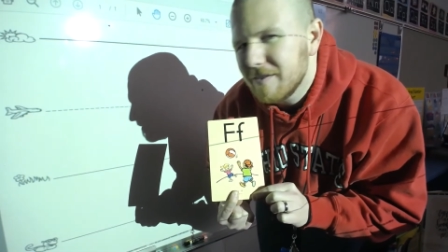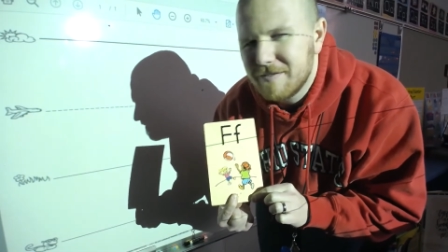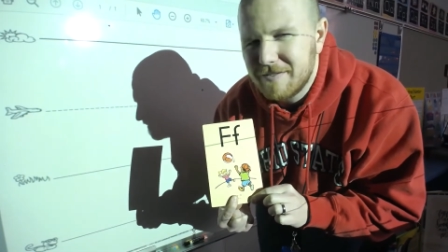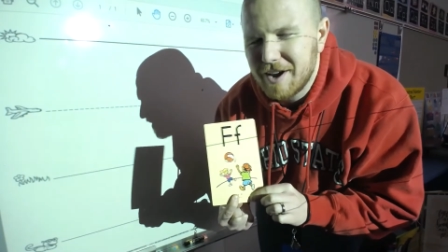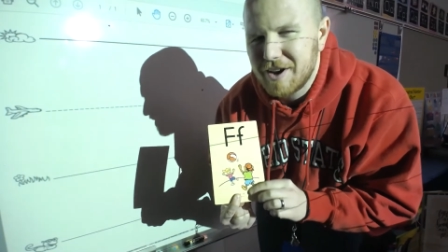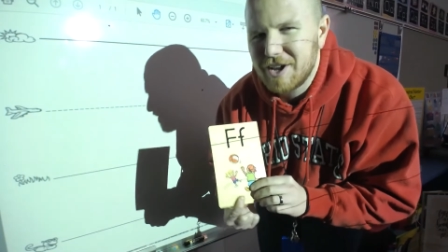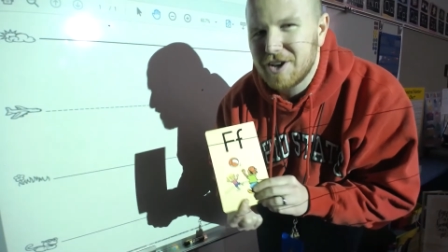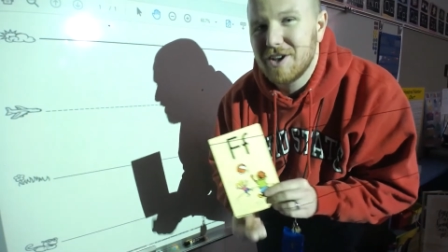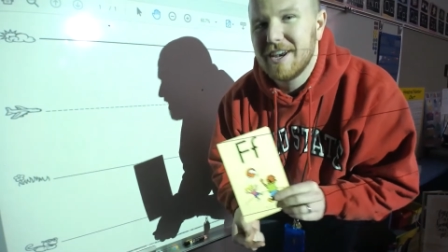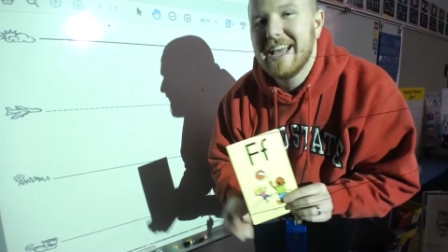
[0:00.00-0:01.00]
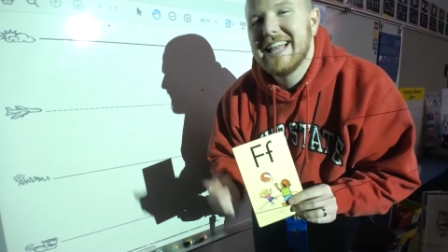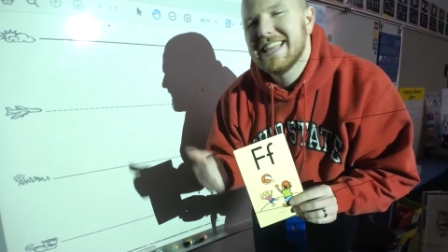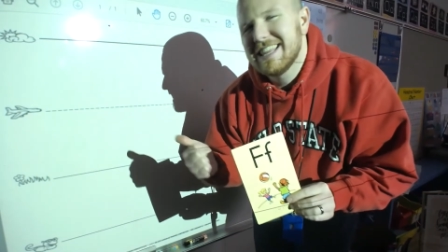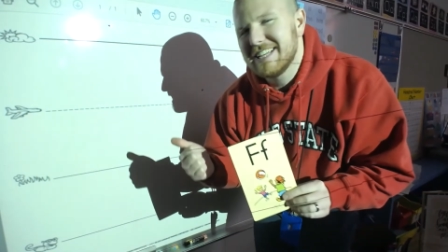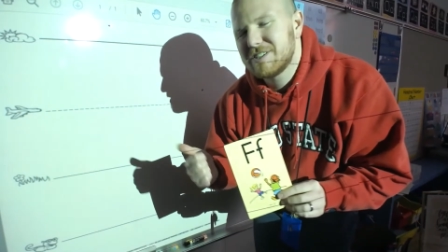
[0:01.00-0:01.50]
Very good.
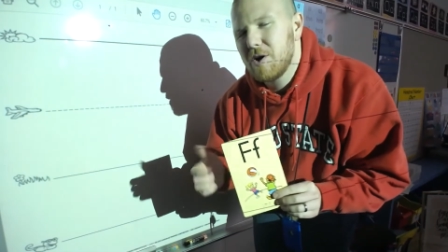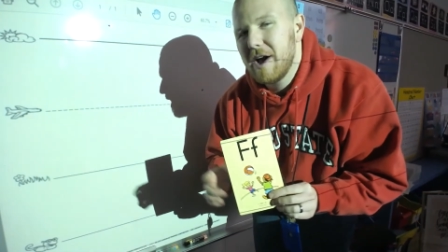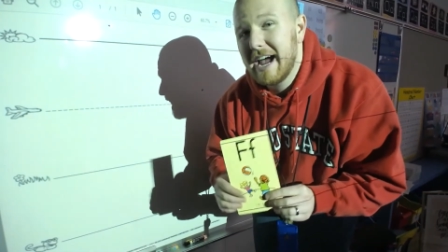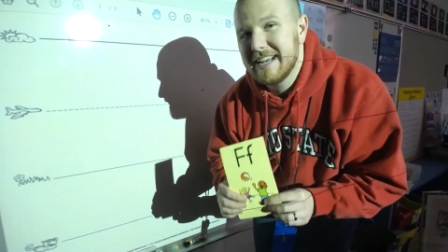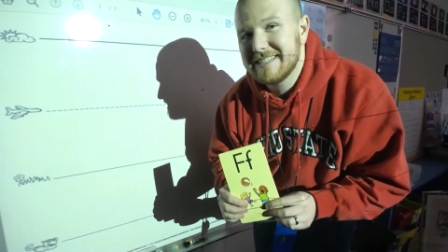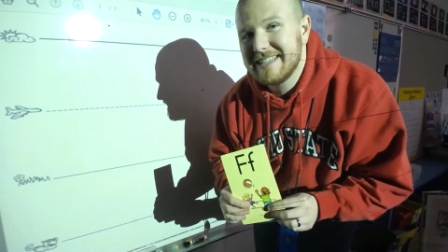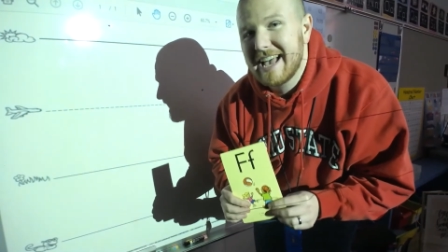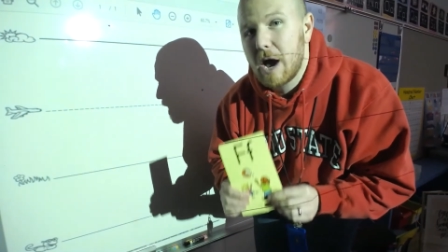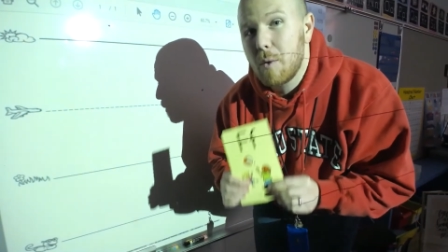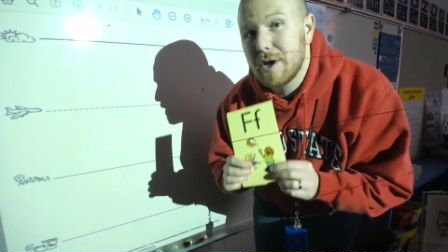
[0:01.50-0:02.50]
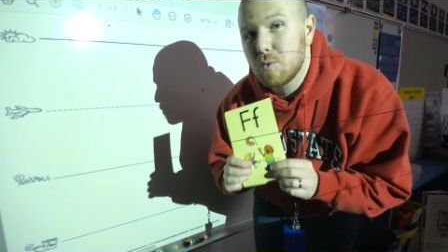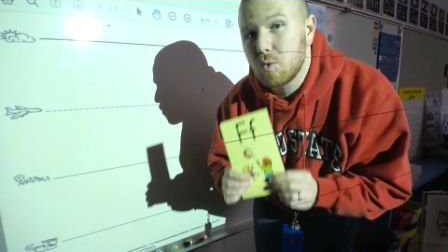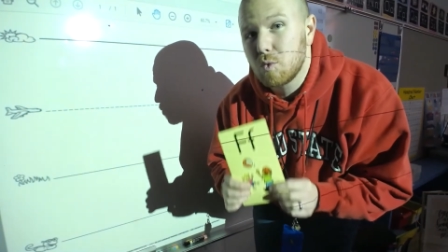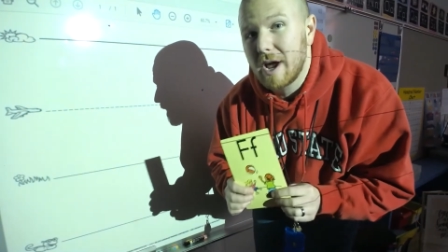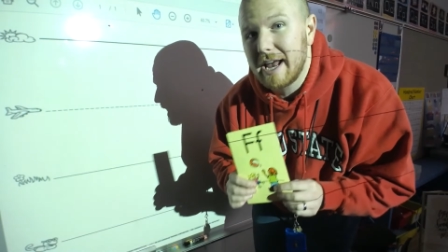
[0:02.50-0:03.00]
Let's go ahead and see how we
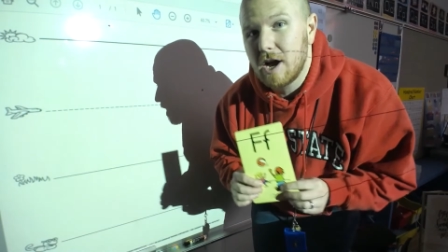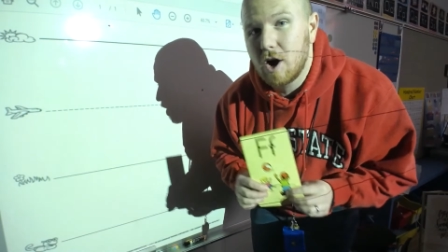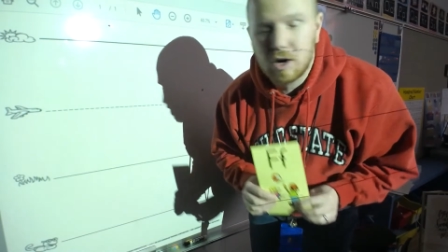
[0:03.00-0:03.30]
write our